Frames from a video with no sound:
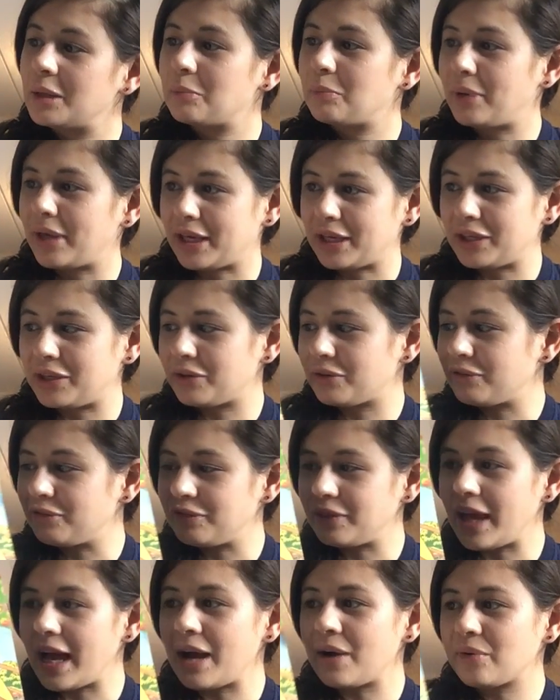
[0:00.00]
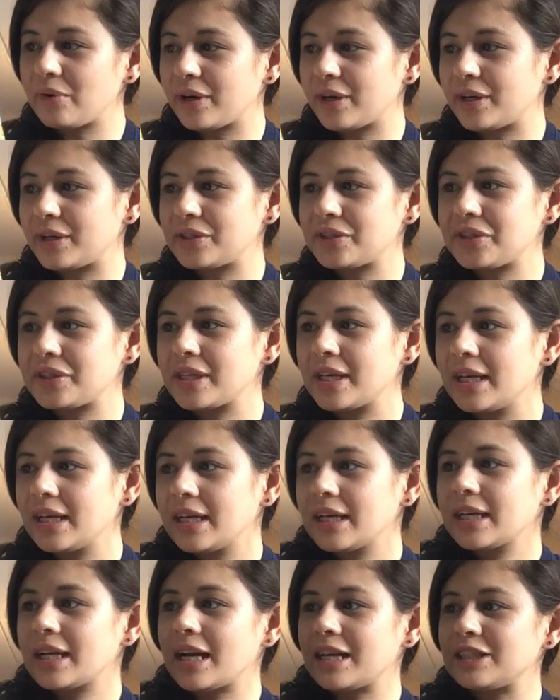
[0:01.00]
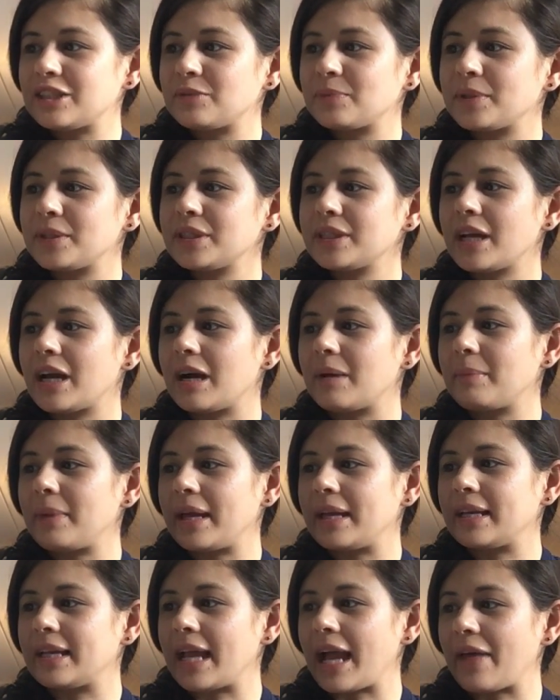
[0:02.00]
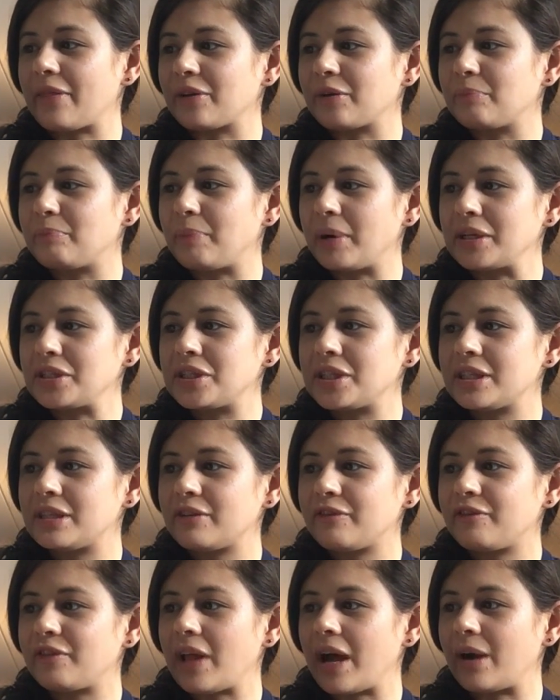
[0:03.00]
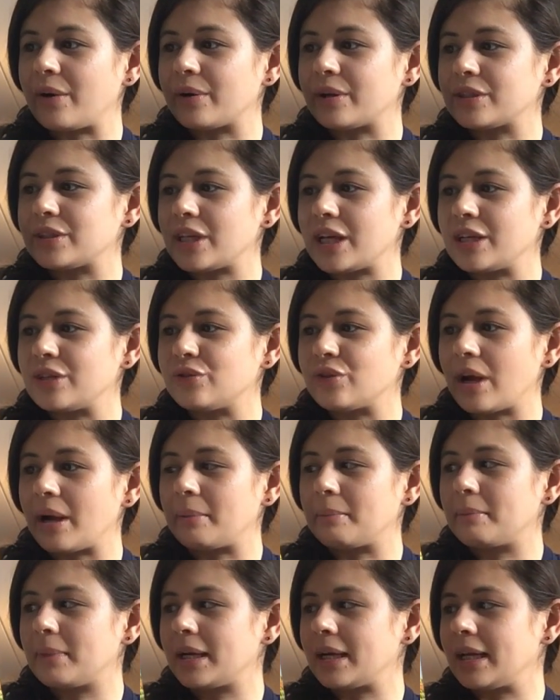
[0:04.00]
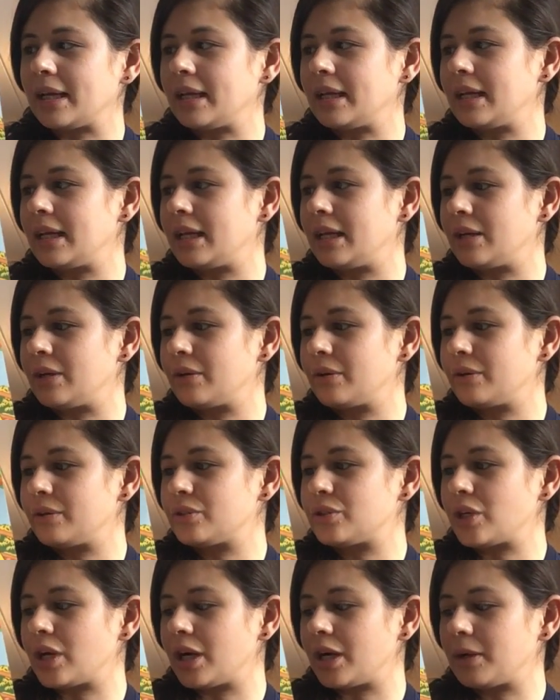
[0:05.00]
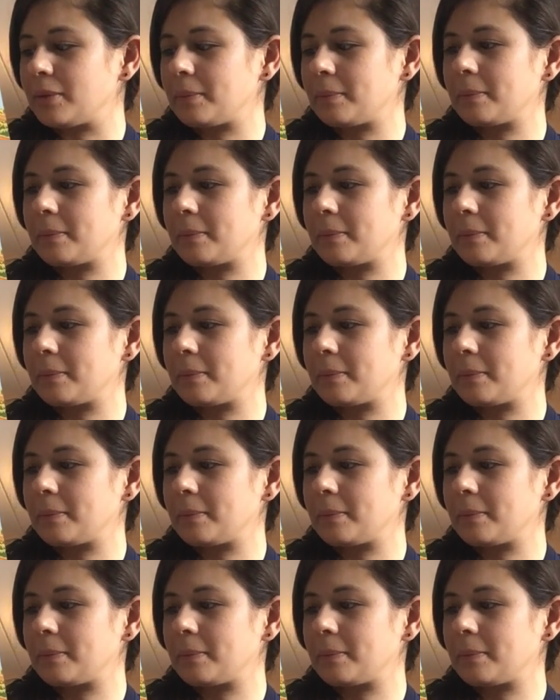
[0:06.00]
Pick your flowers. Customers come and gather bunches of flowers and drop money in her jar.